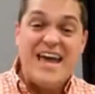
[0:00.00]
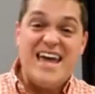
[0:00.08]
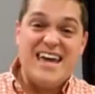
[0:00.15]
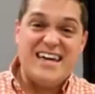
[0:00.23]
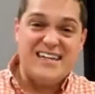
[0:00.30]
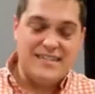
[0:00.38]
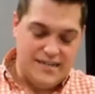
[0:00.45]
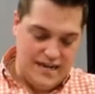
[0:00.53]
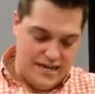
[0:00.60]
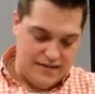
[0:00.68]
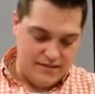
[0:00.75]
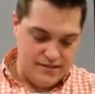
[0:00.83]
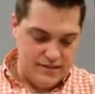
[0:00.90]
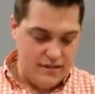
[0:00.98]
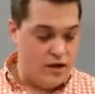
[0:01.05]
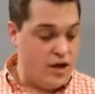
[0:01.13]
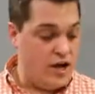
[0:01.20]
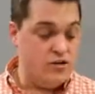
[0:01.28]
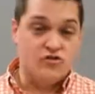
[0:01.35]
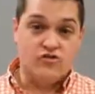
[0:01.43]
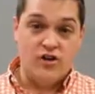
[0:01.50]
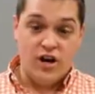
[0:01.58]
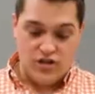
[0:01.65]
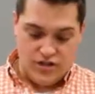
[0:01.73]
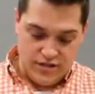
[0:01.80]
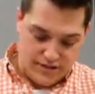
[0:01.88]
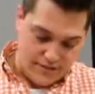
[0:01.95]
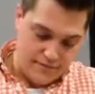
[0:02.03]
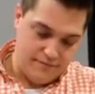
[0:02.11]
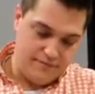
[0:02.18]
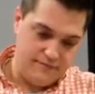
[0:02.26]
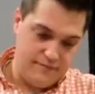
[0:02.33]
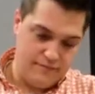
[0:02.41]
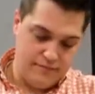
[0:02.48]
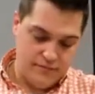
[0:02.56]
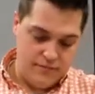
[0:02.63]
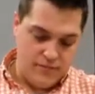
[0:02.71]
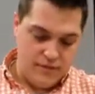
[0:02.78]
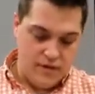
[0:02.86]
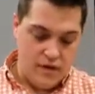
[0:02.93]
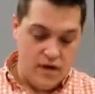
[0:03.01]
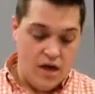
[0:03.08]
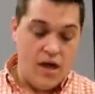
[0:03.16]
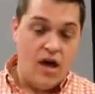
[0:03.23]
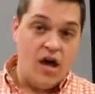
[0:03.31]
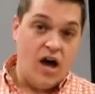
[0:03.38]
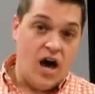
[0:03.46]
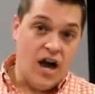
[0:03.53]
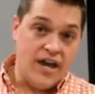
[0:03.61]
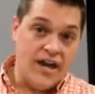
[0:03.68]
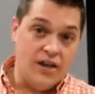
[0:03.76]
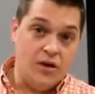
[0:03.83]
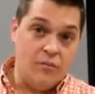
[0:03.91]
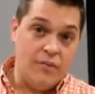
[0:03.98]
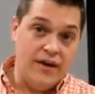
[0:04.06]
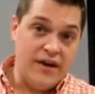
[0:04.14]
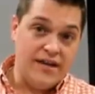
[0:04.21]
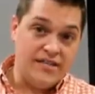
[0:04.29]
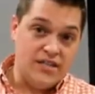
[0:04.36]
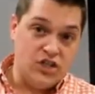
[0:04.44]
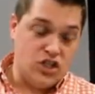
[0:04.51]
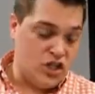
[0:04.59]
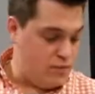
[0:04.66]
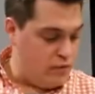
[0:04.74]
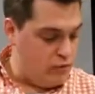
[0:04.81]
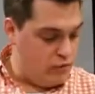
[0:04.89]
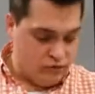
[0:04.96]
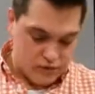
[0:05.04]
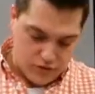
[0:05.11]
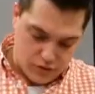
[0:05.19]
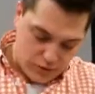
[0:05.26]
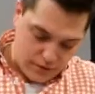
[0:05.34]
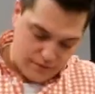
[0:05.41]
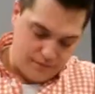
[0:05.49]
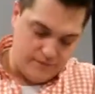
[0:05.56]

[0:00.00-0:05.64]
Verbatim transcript: It contains instructions, a yellow PIC chip removal tool,